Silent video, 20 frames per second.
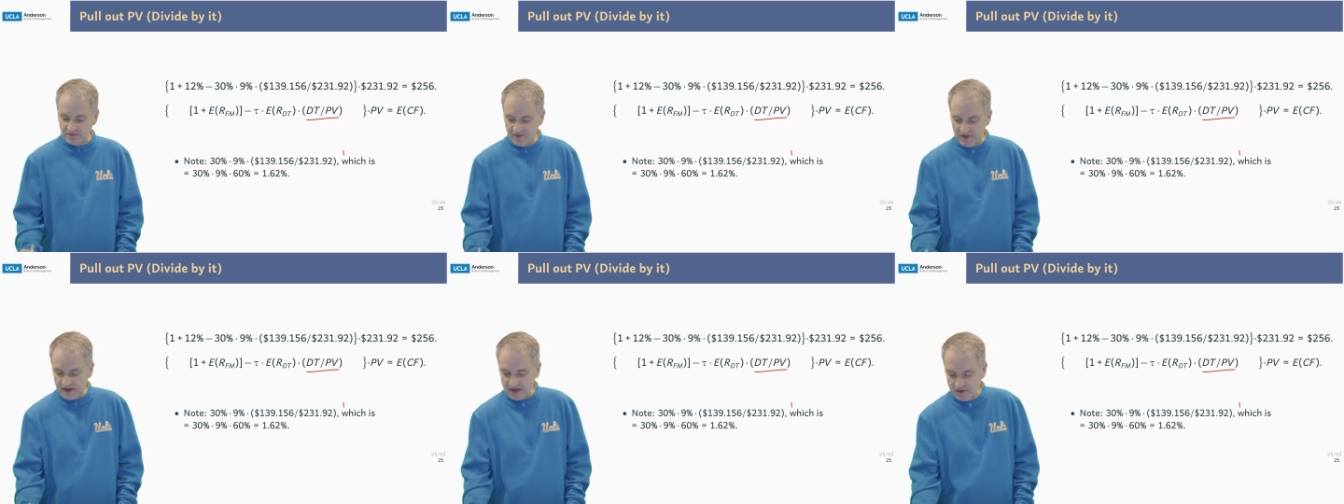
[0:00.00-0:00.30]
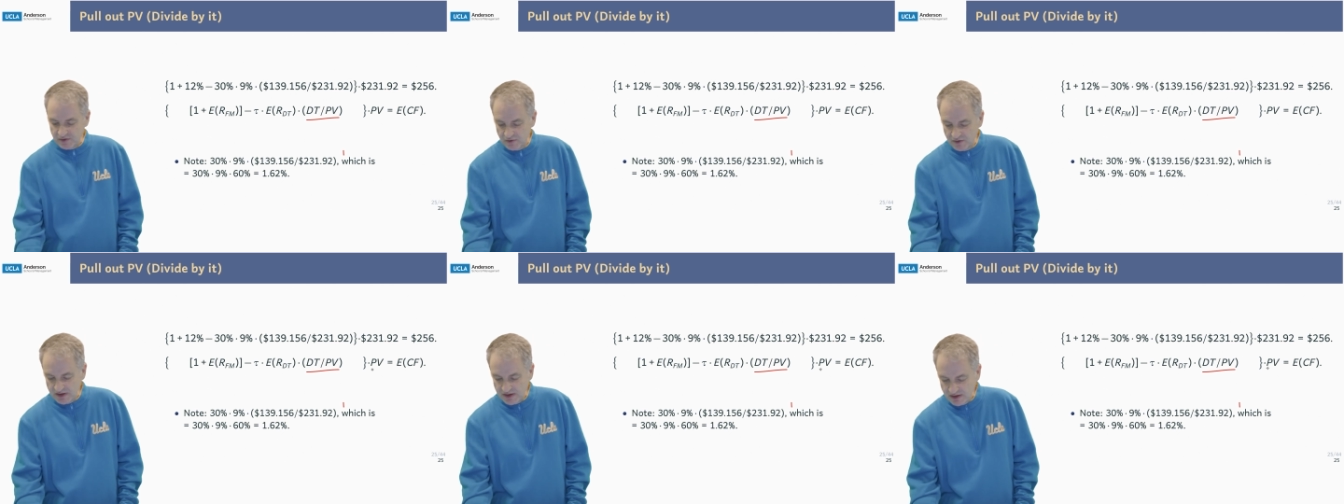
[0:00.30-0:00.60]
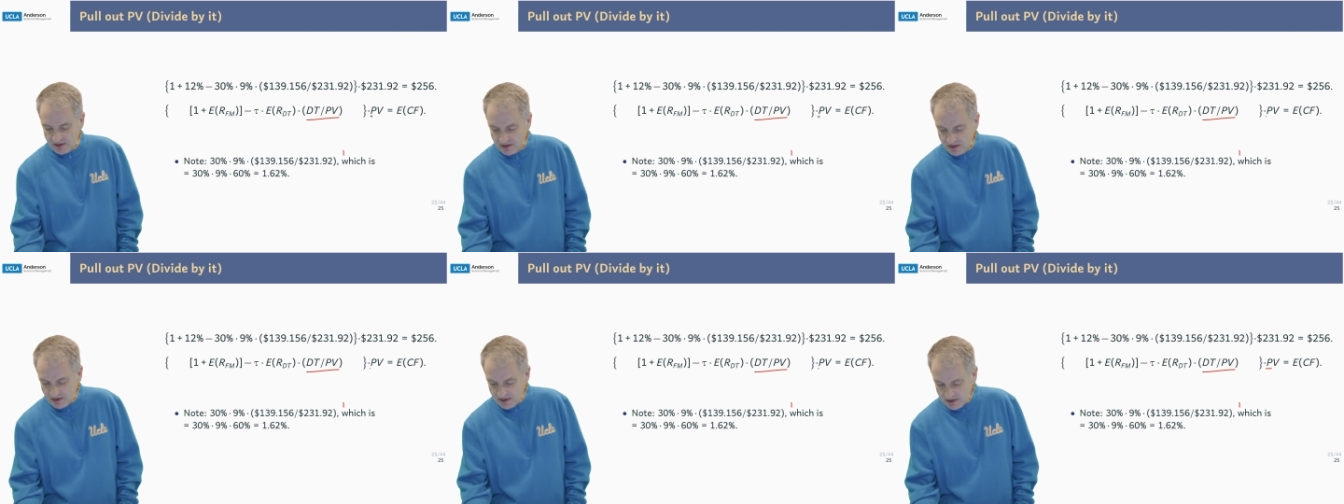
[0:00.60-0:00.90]
value
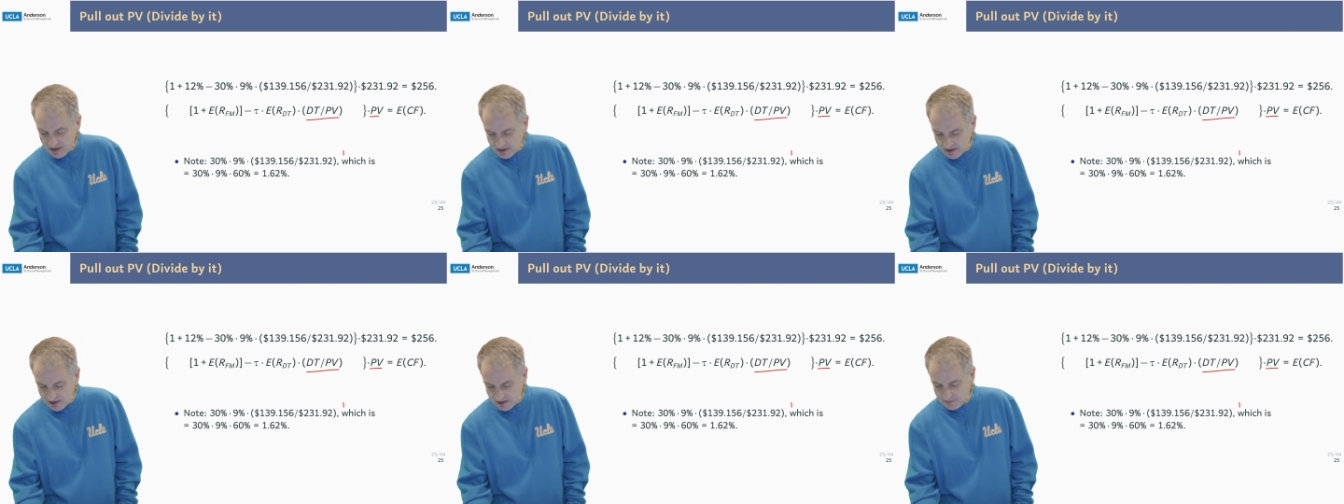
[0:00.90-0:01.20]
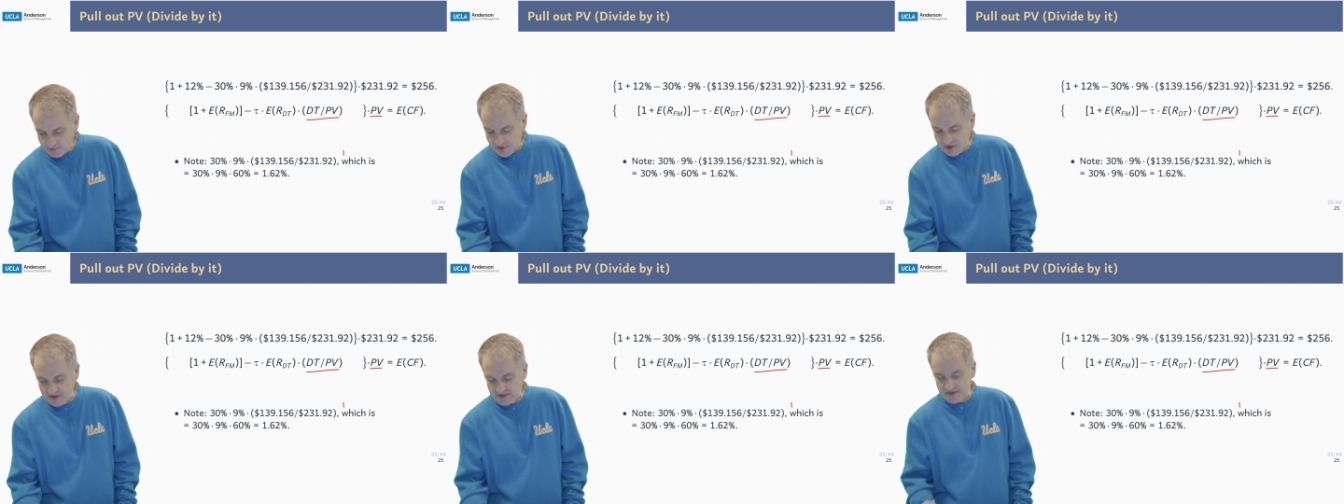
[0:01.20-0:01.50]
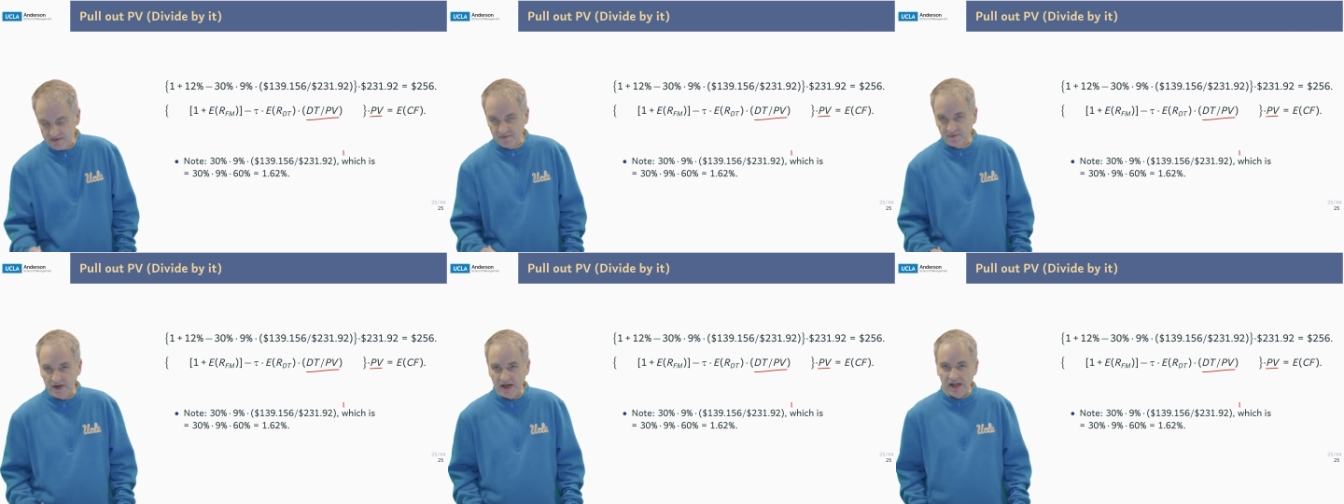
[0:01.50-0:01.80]
here, and the
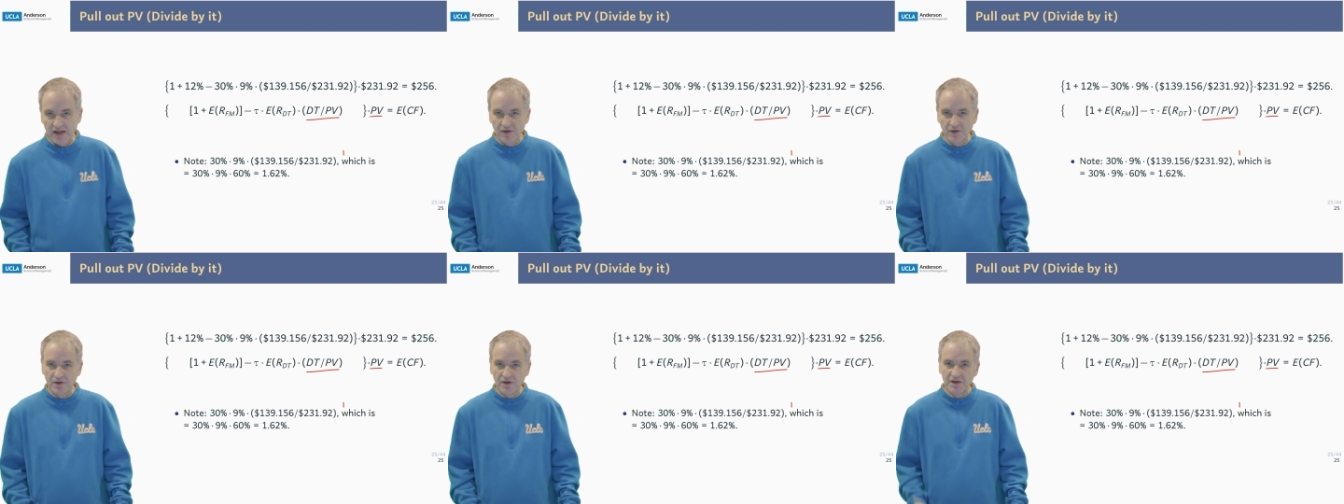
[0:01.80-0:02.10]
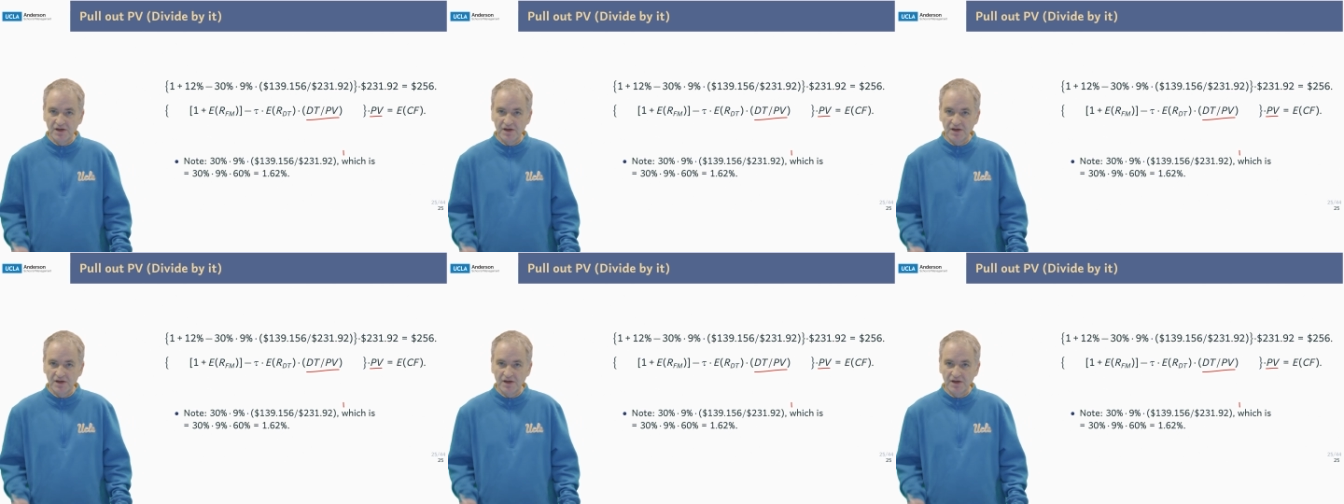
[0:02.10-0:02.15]
present value